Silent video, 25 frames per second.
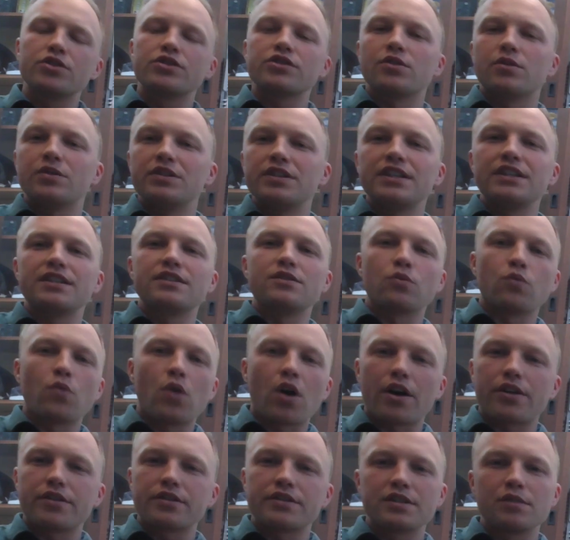so it needs a
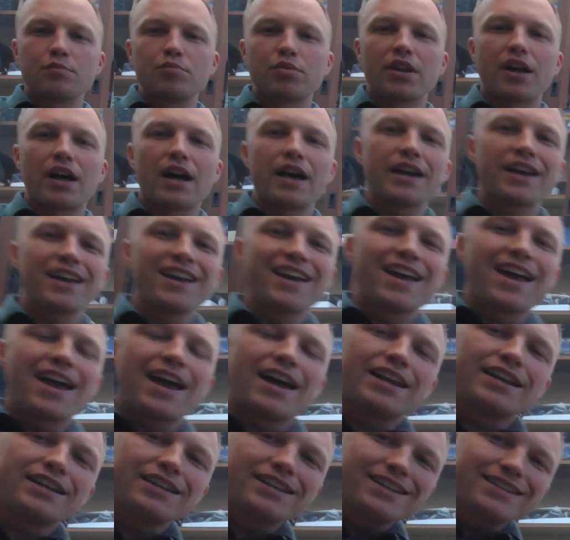water supply,
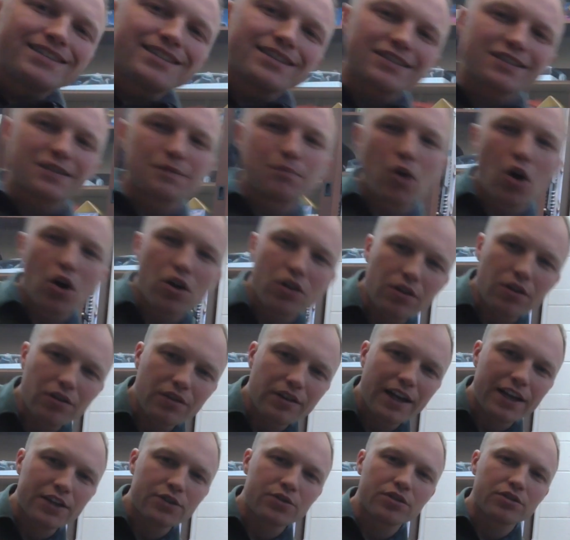and it needs a small
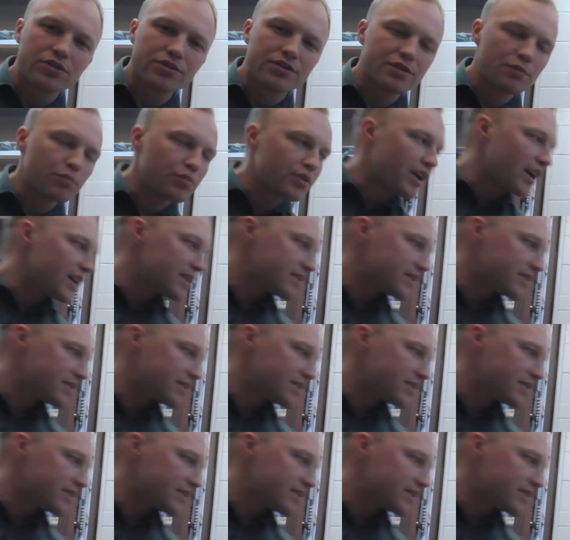electrical supply.